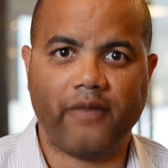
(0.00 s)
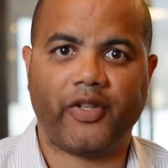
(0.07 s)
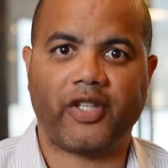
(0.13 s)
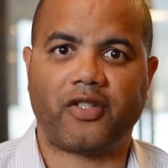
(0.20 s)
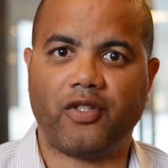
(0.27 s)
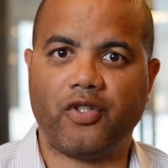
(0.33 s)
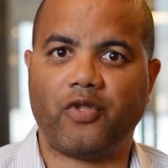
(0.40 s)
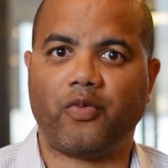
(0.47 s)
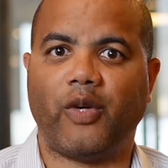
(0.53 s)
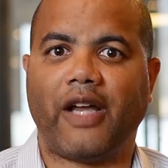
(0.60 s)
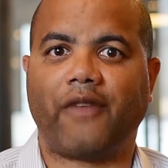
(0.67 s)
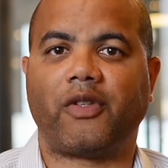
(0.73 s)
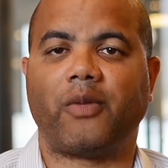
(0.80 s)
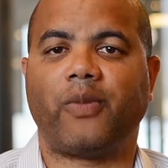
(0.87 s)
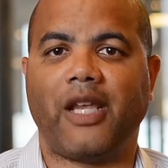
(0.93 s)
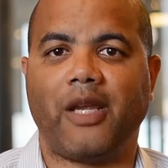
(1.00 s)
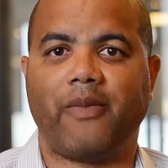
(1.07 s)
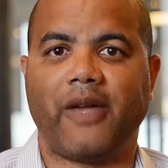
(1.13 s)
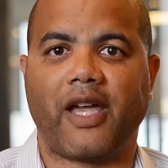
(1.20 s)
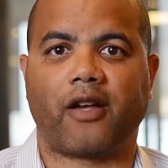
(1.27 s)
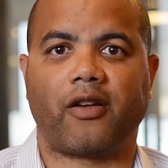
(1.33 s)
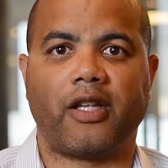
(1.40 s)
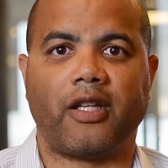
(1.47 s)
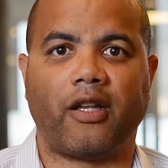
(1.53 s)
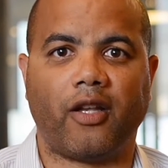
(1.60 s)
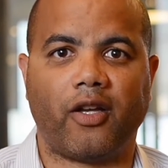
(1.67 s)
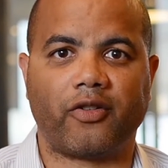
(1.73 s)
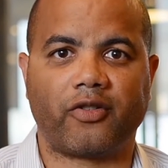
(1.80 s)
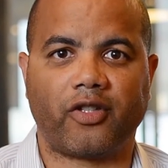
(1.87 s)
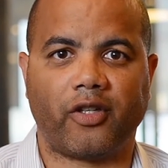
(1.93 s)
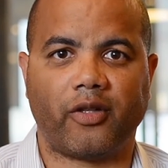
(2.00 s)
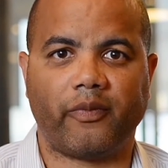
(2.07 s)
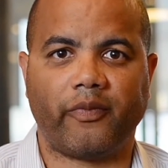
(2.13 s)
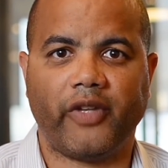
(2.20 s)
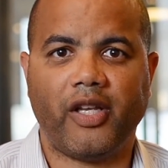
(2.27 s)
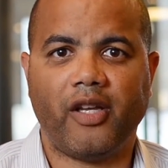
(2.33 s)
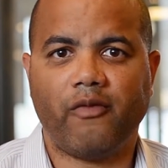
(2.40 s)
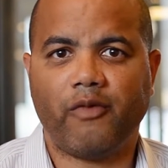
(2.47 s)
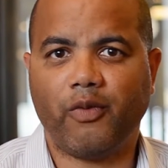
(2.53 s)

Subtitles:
the students will have to pay back in the long term.